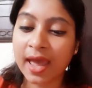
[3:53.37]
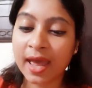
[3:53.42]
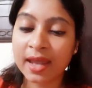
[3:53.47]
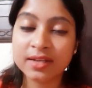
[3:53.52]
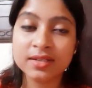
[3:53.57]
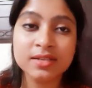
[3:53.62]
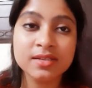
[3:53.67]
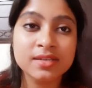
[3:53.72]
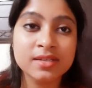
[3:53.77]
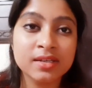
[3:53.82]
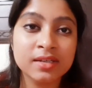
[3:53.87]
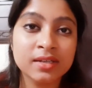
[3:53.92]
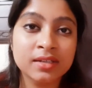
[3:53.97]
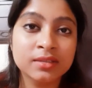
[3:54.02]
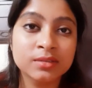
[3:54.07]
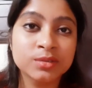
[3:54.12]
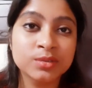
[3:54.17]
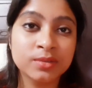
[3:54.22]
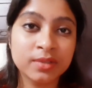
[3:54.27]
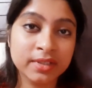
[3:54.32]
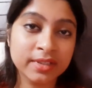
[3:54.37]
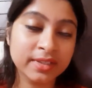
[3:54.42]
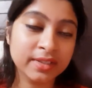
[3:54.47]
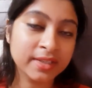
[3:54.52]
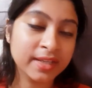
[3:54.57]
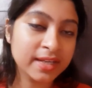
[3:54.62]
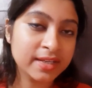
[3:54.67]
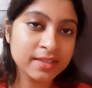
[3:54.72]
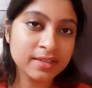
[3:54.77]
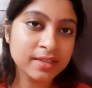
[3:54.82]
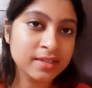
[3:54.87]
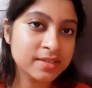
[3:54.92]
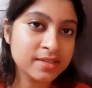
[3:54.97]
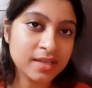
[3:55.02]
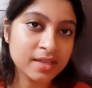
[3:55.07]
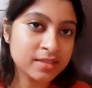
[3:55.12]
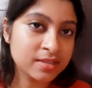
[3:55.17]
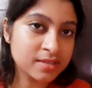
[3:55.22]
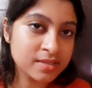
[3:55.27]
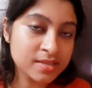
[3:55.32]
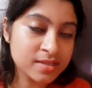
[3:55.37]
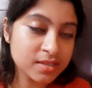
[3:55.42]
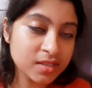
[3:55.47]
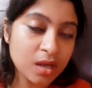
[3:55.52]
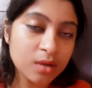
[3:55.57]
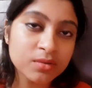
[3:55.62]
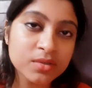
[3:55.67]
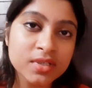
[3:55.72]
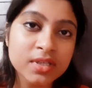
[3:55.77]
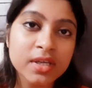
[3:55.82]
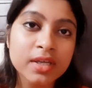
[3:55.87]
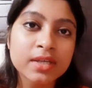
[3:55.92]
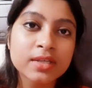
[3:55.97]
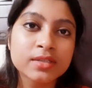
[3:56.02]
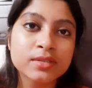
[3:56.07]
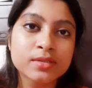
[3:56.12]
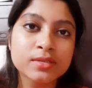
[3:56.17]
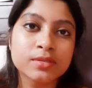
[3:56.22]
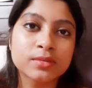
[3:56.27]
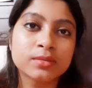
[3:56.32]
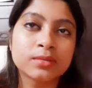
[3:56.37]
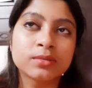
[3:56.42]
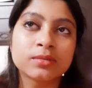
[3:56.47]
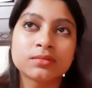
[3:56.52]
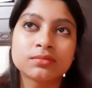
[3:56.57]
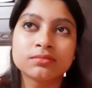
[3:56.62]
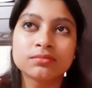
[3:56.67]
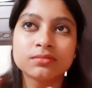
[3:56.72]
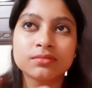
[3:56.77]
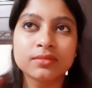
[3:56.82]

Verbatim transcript: and uh, you are getting it at a discount so